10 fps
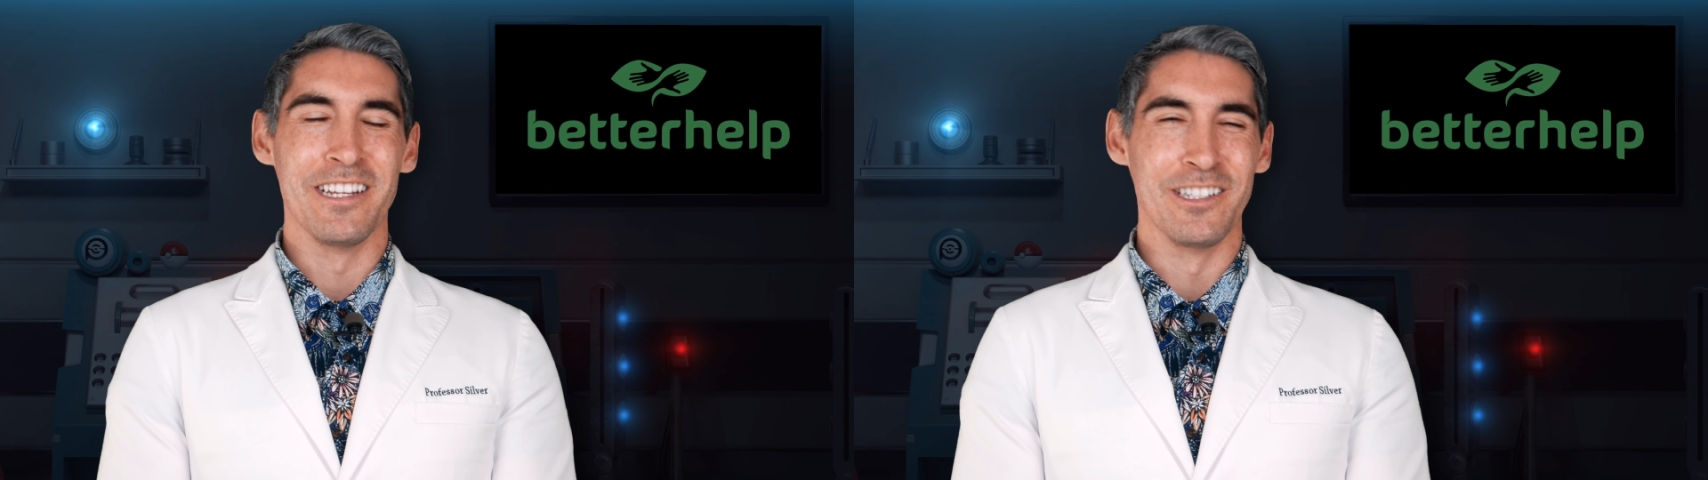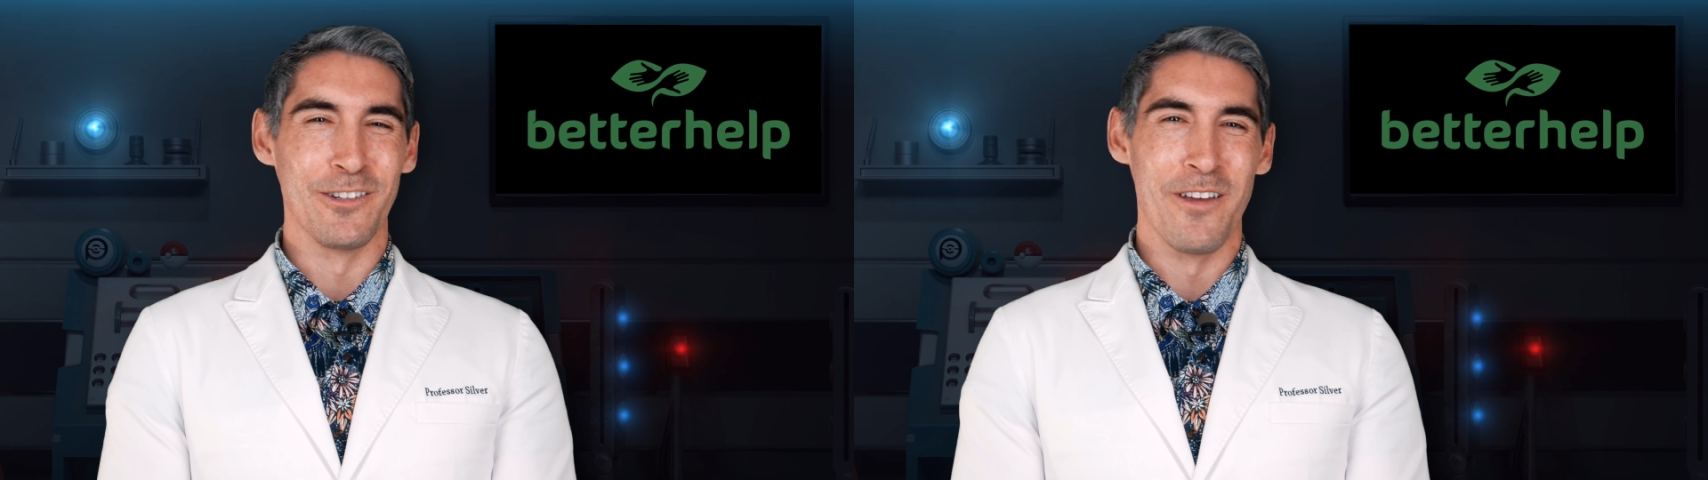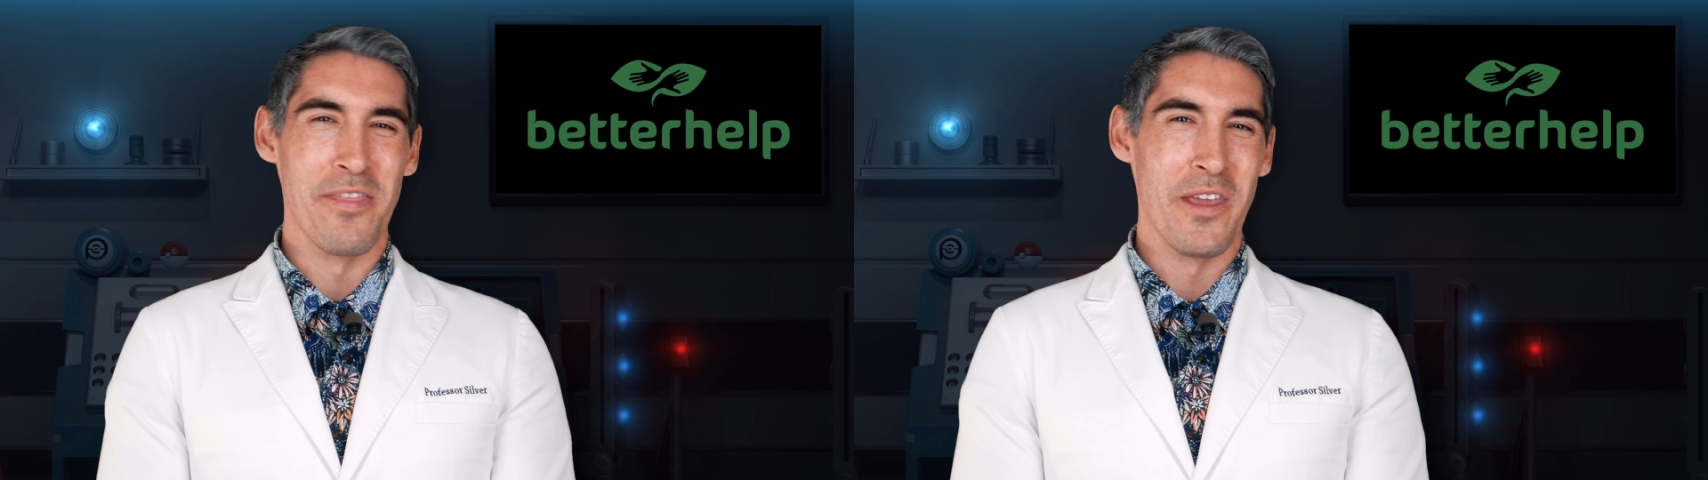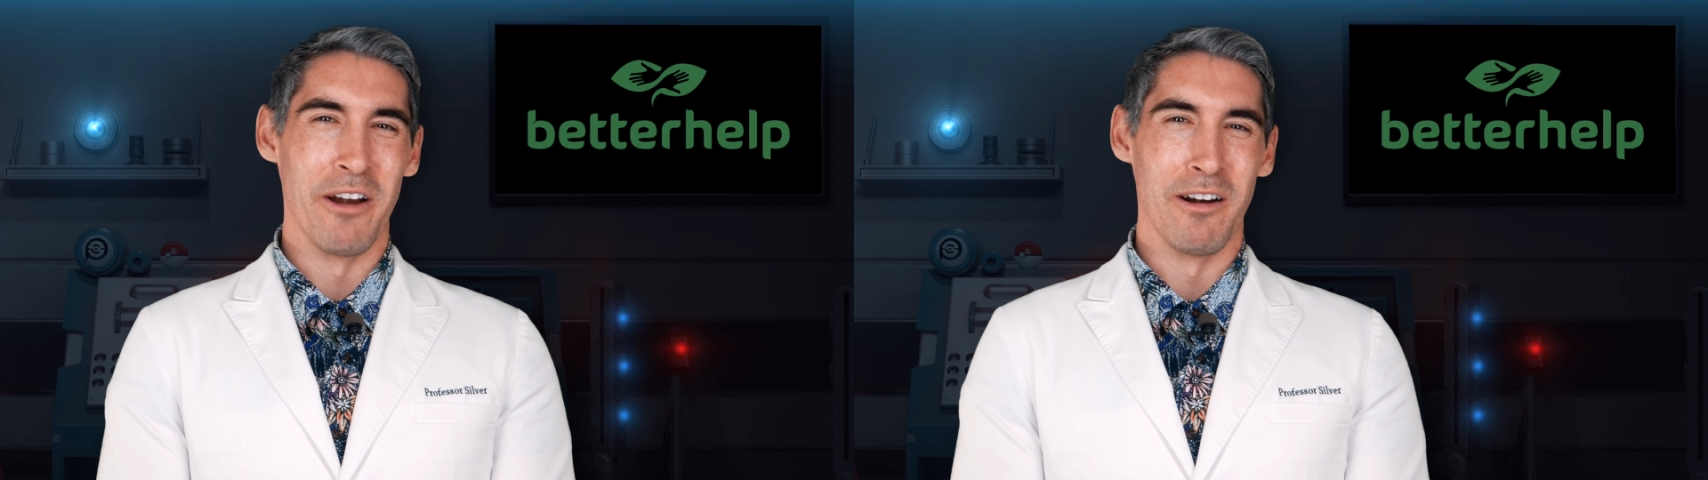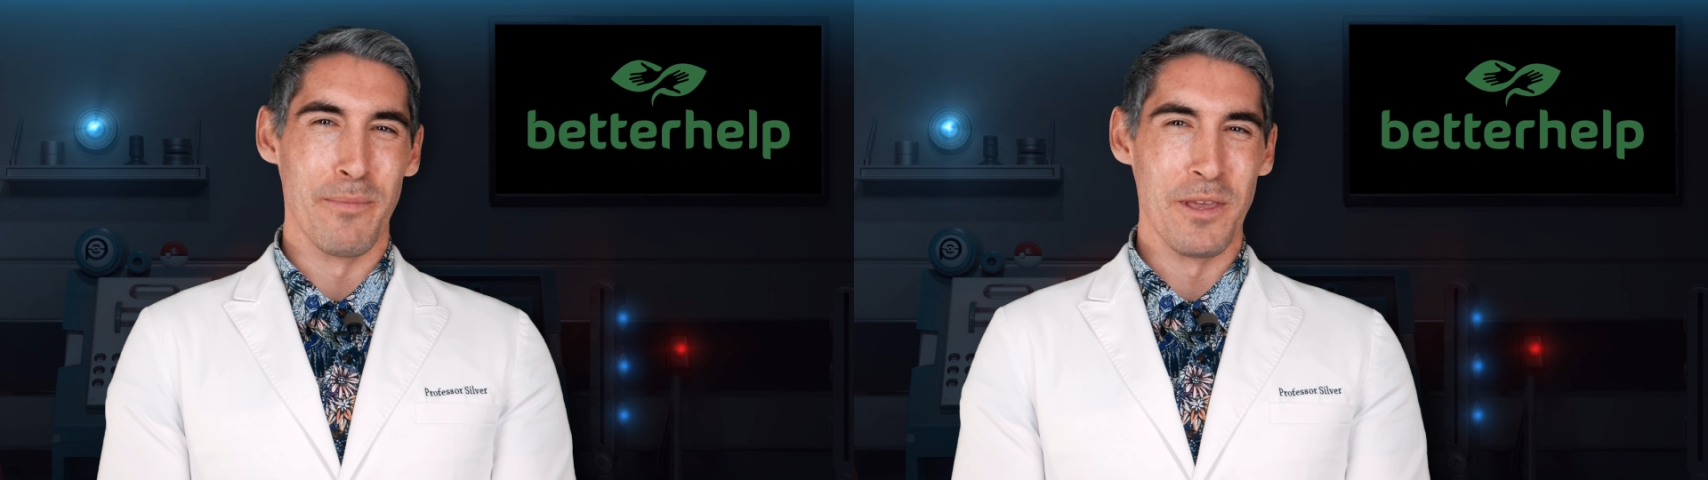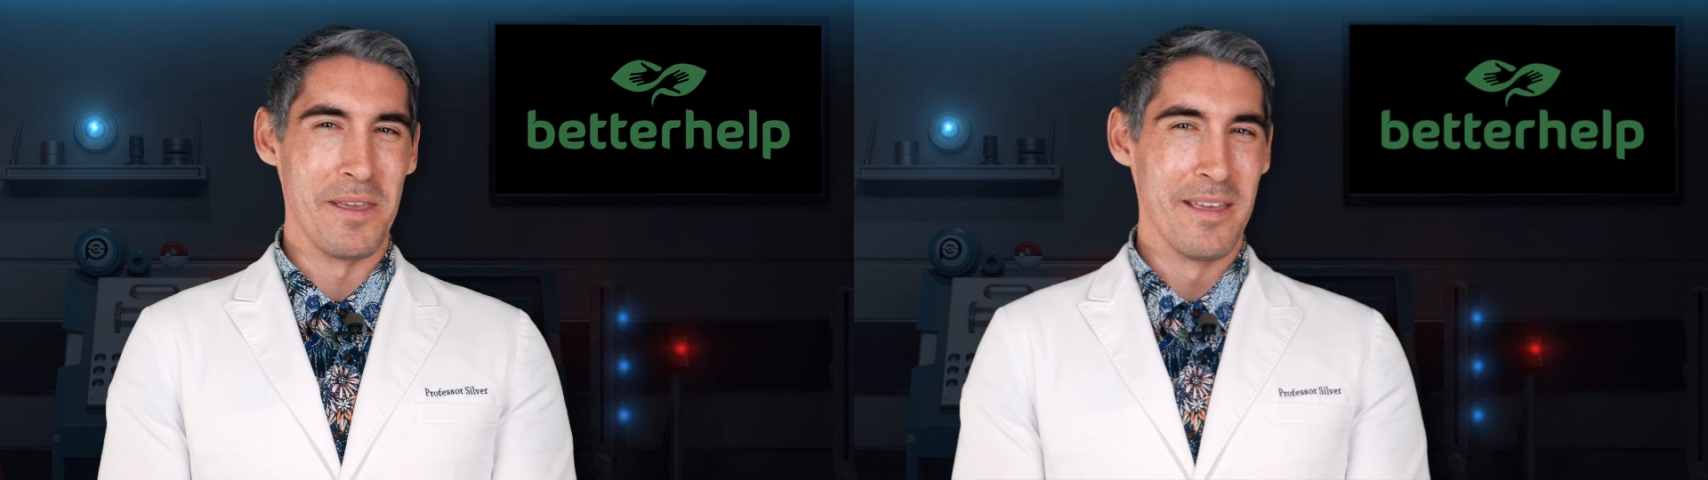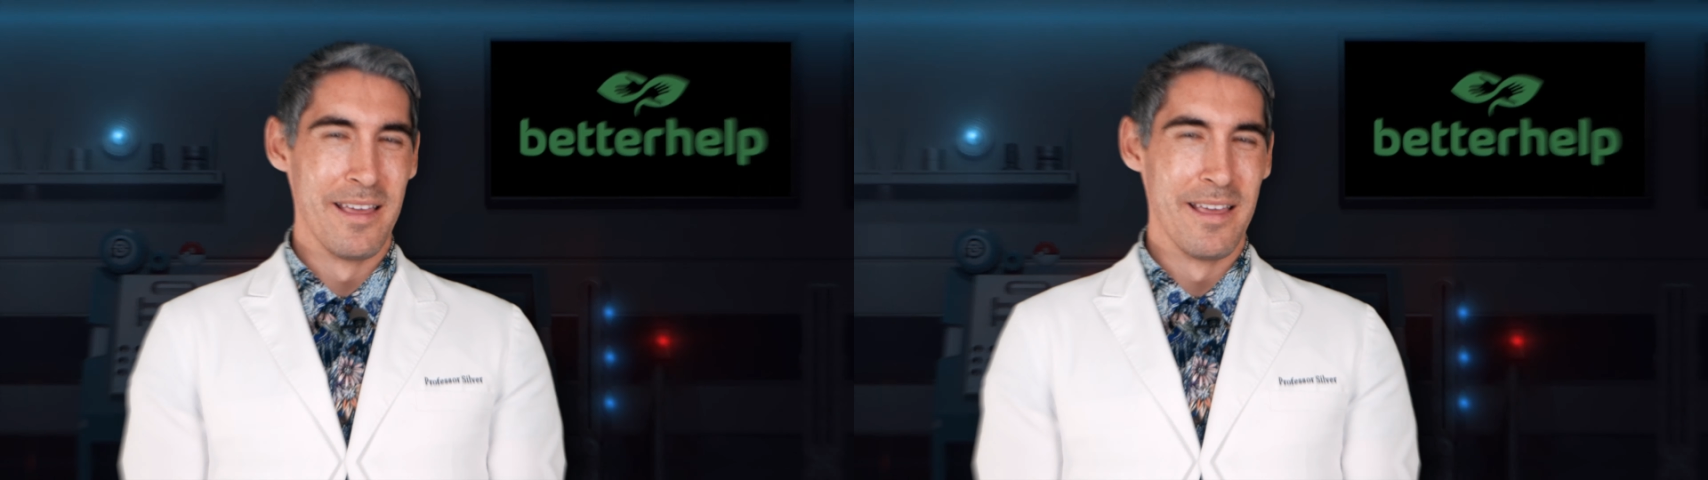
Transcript: enjoyed therapy.